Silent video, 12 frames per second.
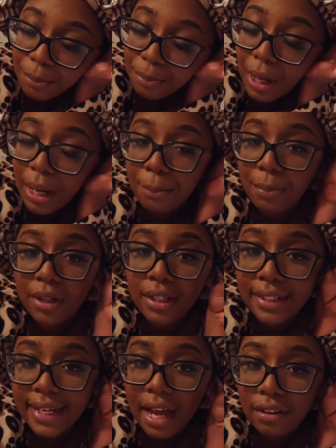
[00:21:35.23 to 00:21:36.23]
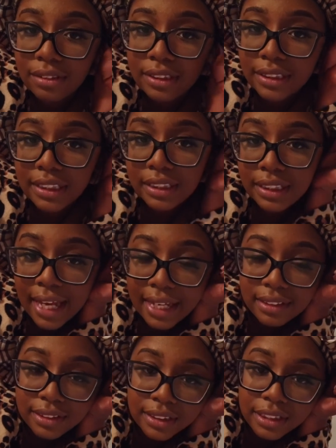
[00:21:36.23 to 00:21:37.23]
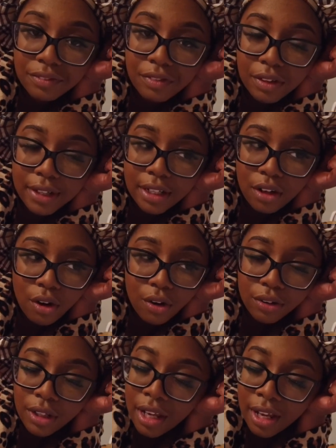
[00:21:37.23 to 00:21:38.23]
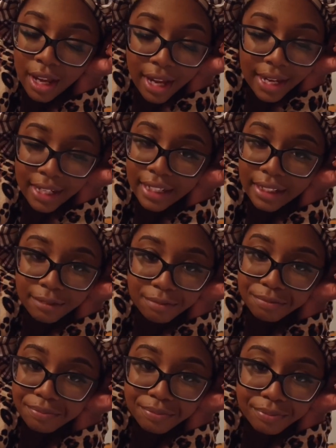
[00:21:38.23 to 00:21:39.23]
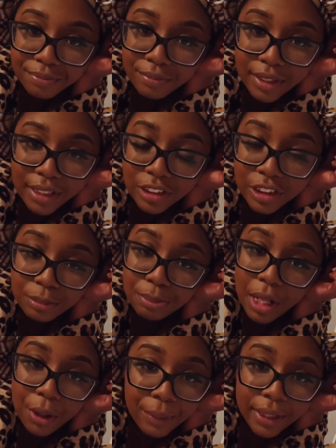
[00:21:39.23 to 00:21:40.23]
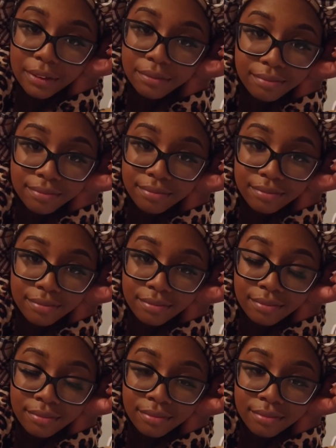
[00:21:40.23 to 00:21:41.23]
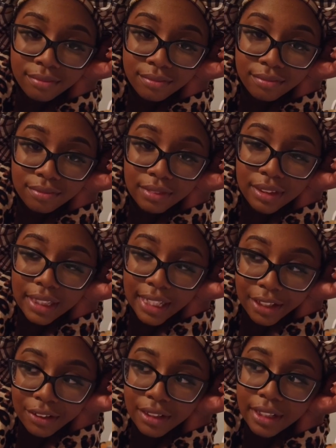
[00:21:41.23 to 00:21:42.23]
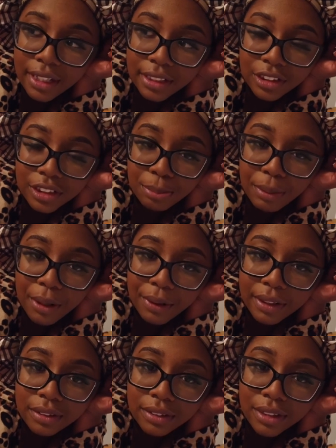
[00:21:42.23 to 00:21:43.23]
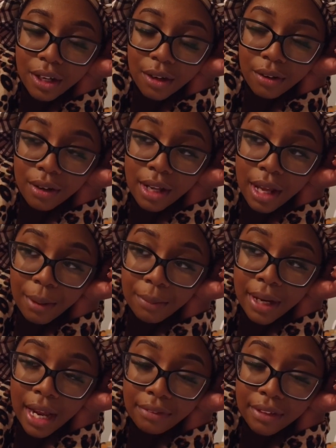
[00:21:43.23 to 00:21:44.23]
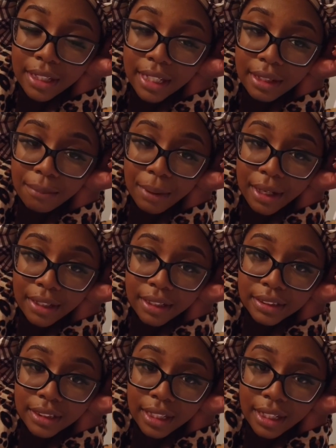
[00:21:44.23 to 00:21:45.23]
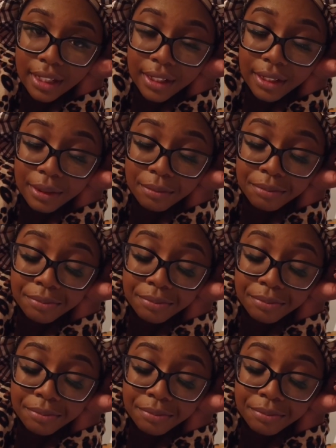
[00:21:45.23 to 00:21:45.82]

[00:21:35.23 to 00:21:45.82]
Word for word: I put it down to sixty-eight to see if it'll get cold, and it's just blowing. Literally, it's just blowing. So I'm going to have to get maintenance in here